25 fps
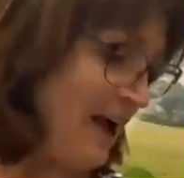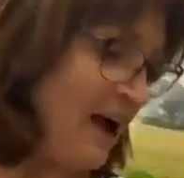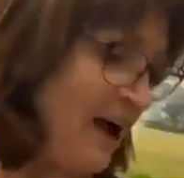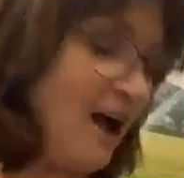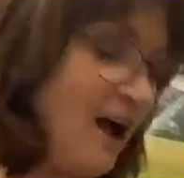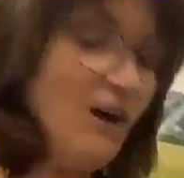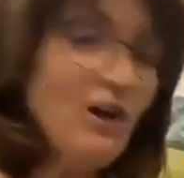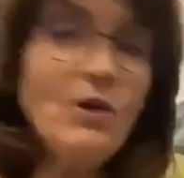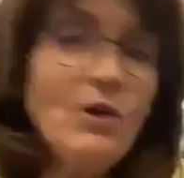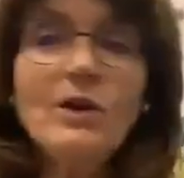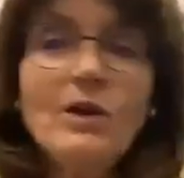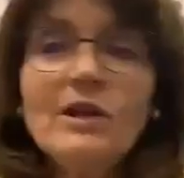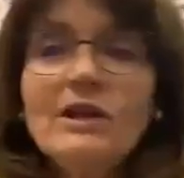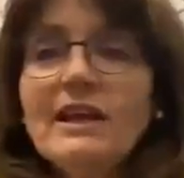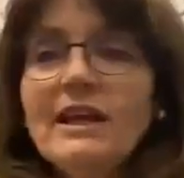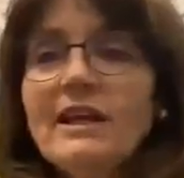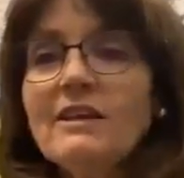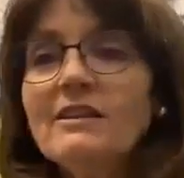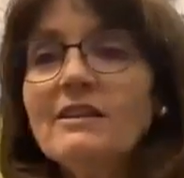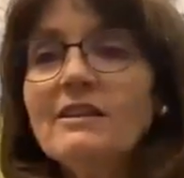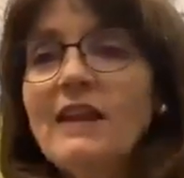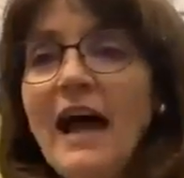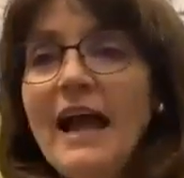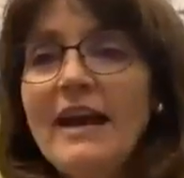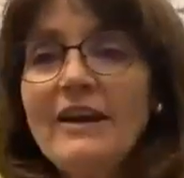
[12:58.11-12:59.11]
I'll go a
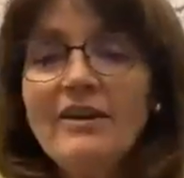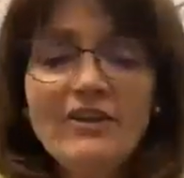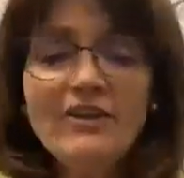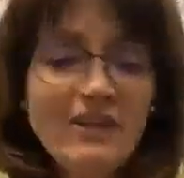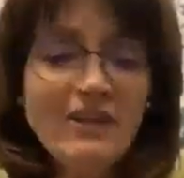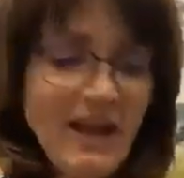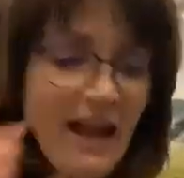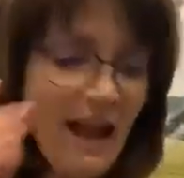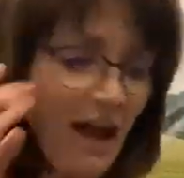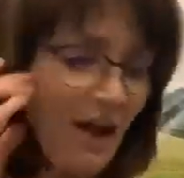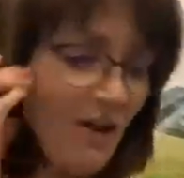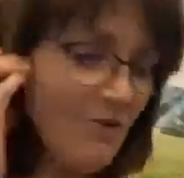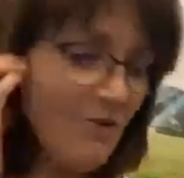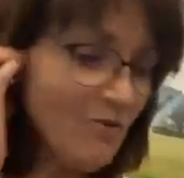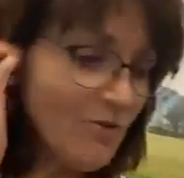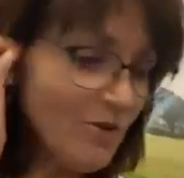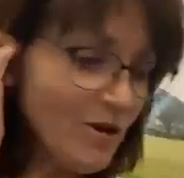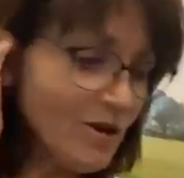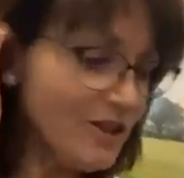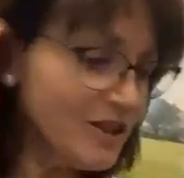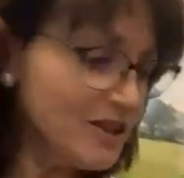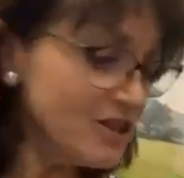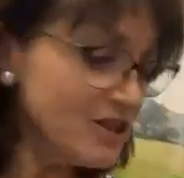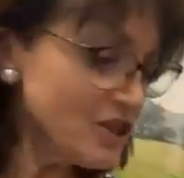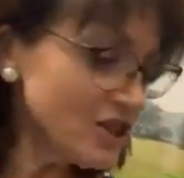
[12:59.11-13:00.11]
little lighter now with
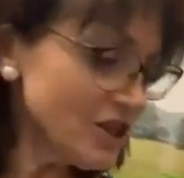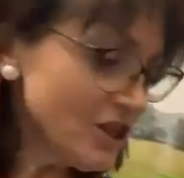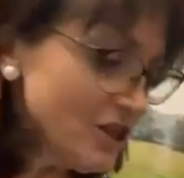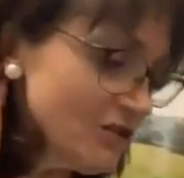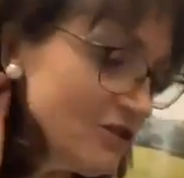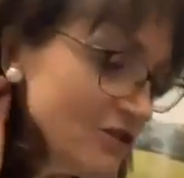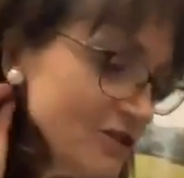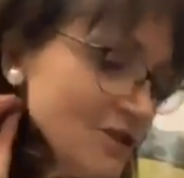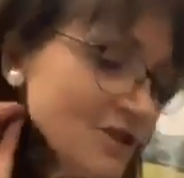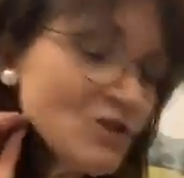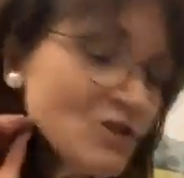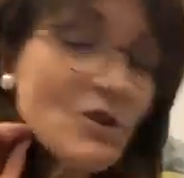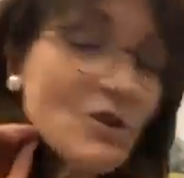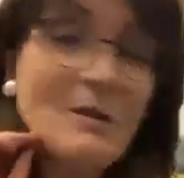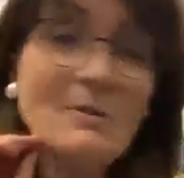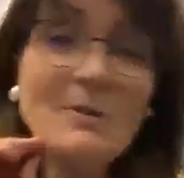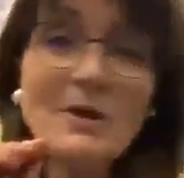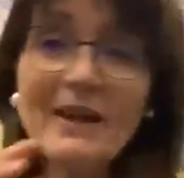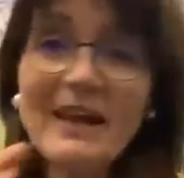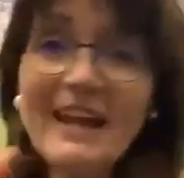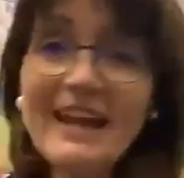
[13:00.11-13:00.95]
a children's storybook.